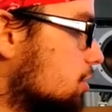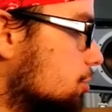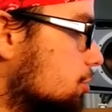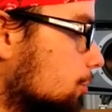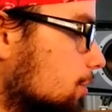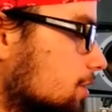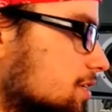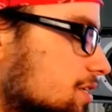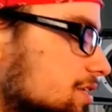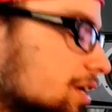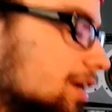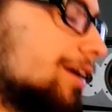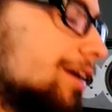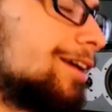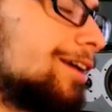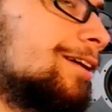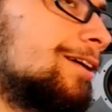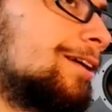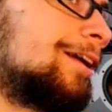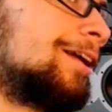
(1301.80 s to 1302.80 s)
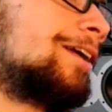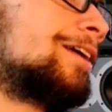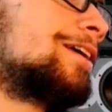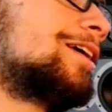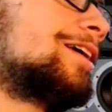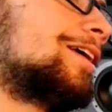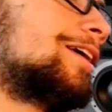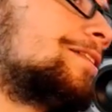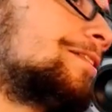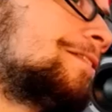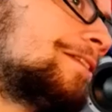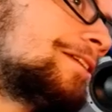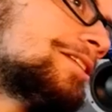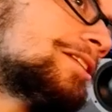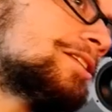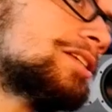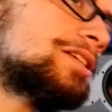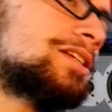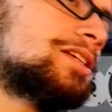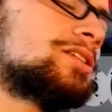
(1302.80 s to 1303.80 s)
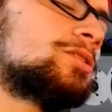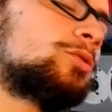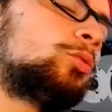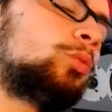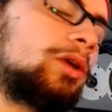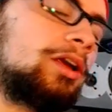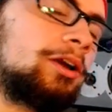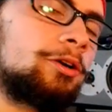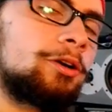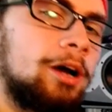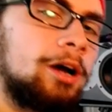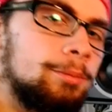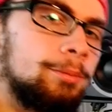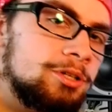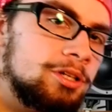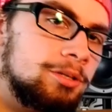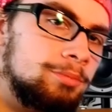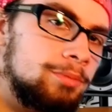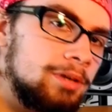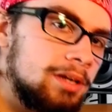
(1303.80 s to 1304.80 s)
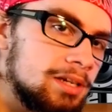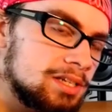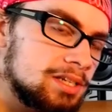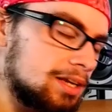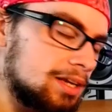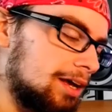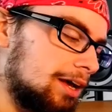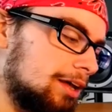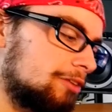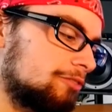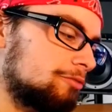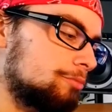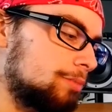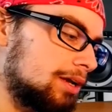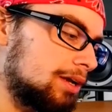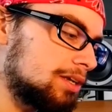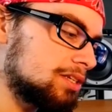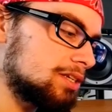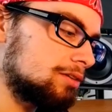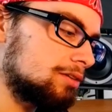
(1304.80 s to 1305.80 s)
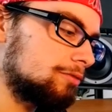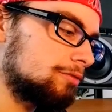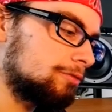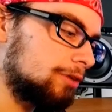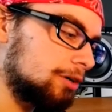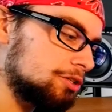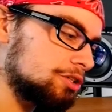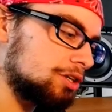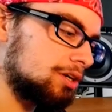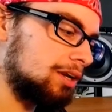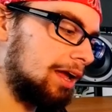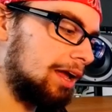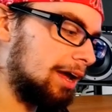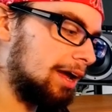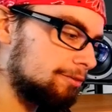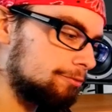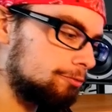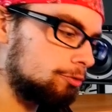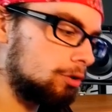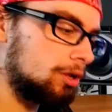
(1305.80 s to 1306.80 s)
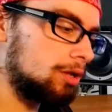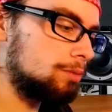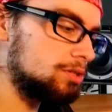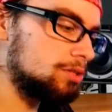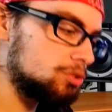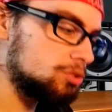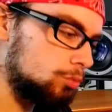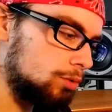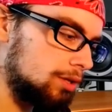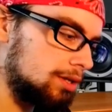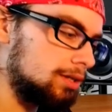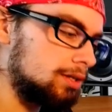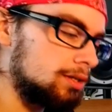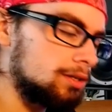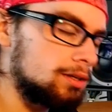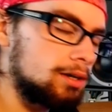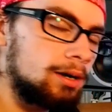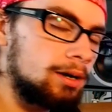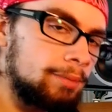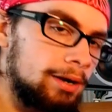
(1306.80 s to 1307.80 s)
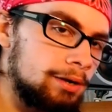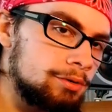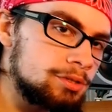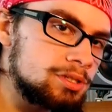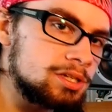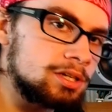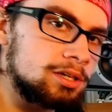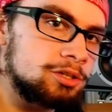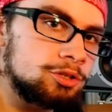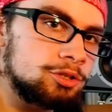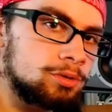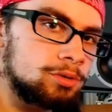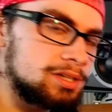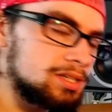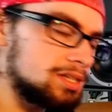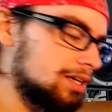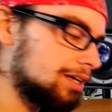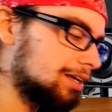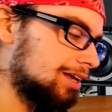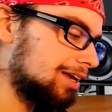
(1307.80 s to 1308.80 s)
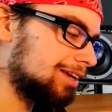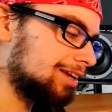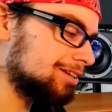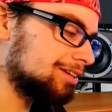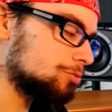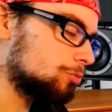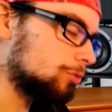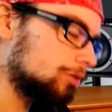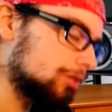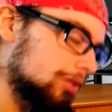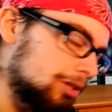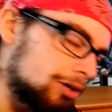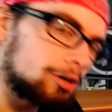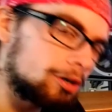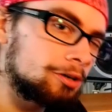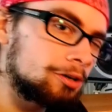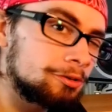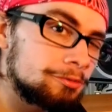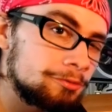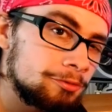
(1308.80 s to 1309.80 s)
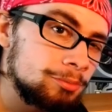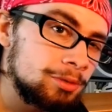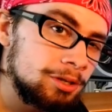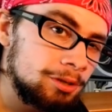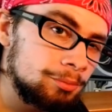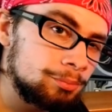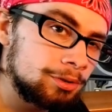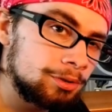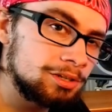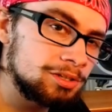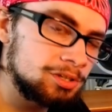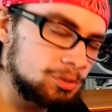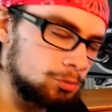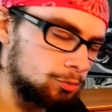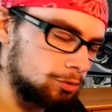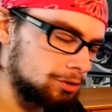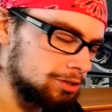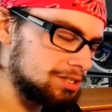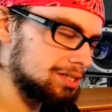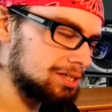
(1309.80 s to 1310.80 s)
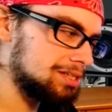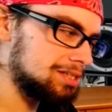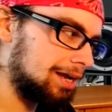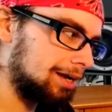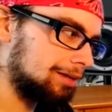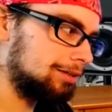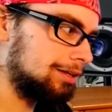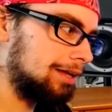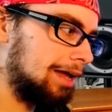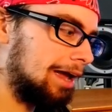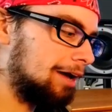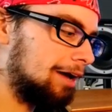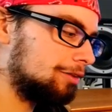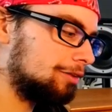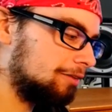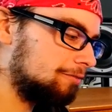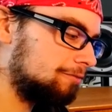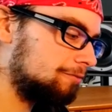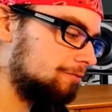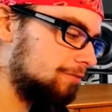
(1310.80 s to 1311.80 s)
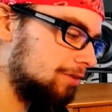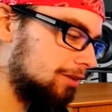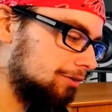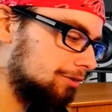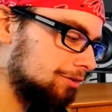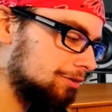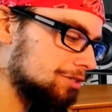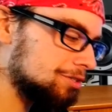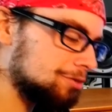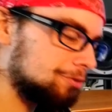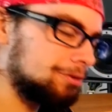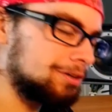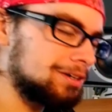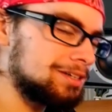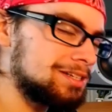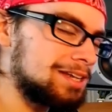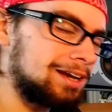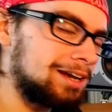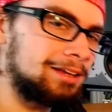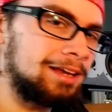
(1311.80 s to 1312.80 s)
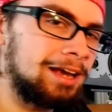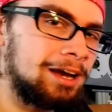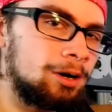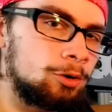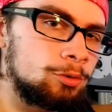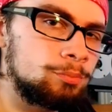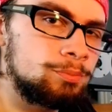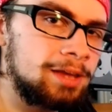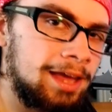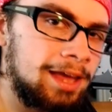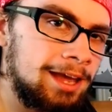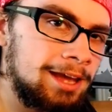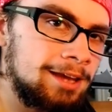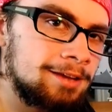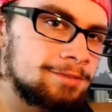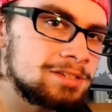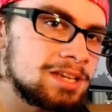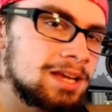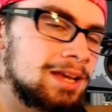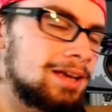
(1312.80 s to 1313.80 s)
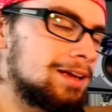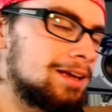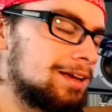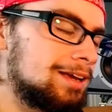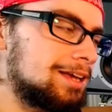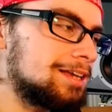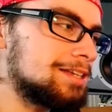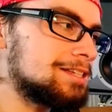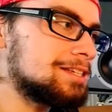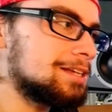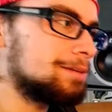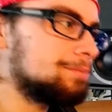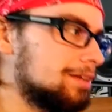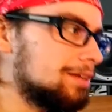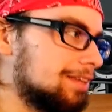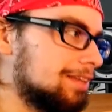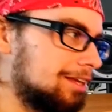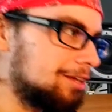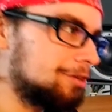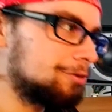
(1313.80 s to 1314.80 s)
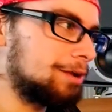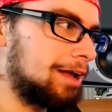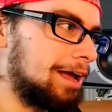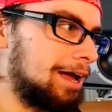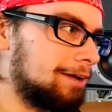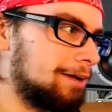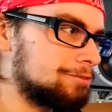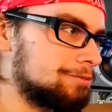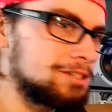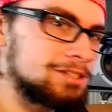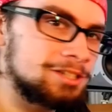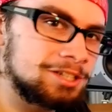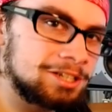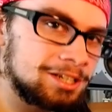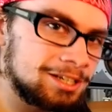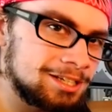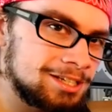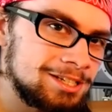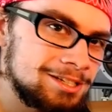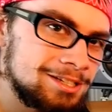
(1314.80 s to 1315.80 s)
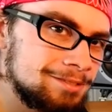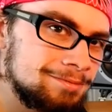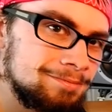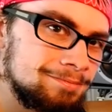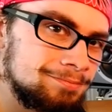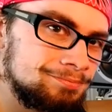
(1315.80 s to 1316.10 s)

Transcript: joystick, this is a weird option because it kind of makes it function halfway between a mouse and a joystick, and it's really hard for me to put into words exactly how that feels or exactly how it behaves. It's something that you'd have to just